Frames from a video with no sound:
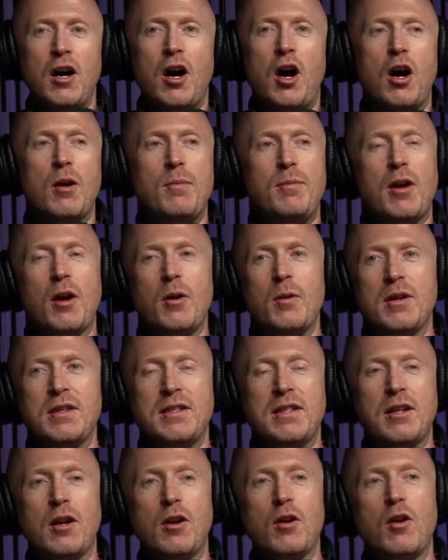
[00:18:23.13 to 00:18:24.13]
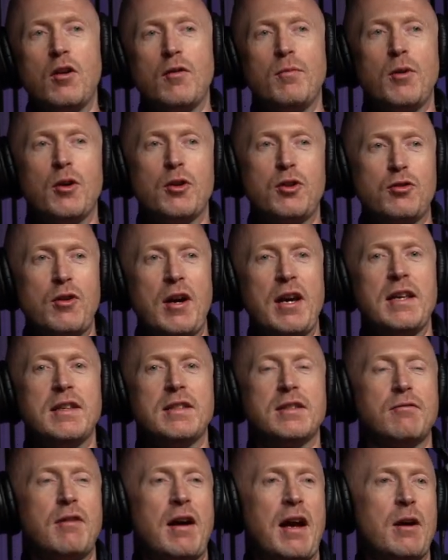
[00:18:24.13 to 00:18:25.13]
I'm noticing a lot of my traits
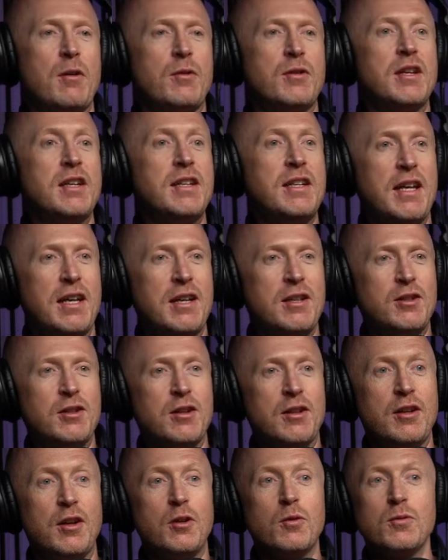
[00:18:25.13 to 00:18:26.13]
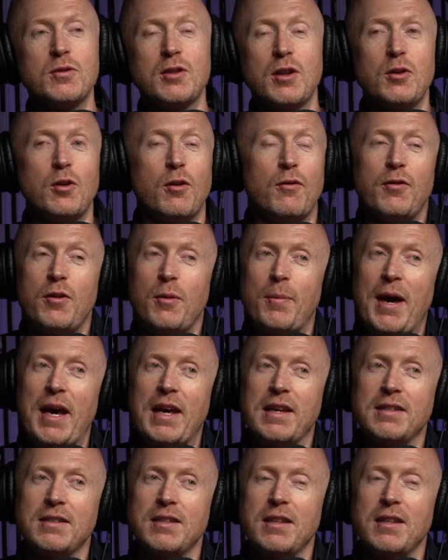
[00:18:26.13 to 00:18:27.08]
around addiction and also not for the best.